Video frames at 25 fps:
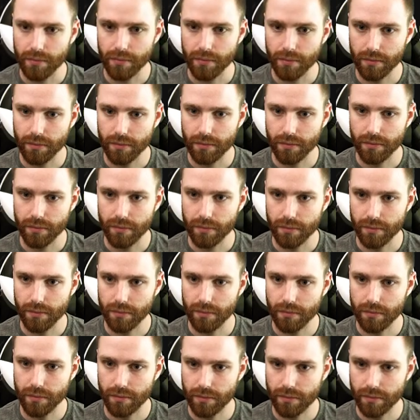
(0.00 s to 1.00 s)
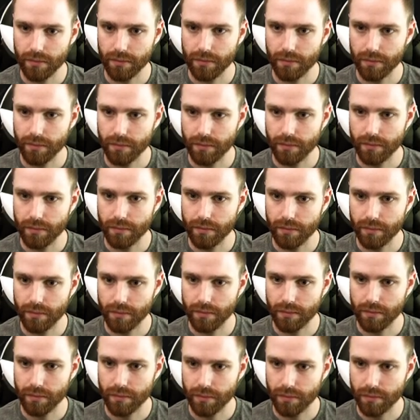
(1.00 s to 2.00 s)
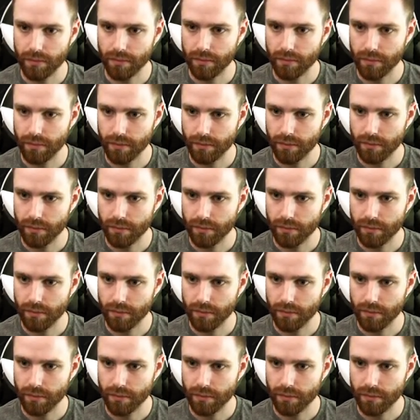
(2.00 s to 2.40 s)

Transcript: Nobody speaks.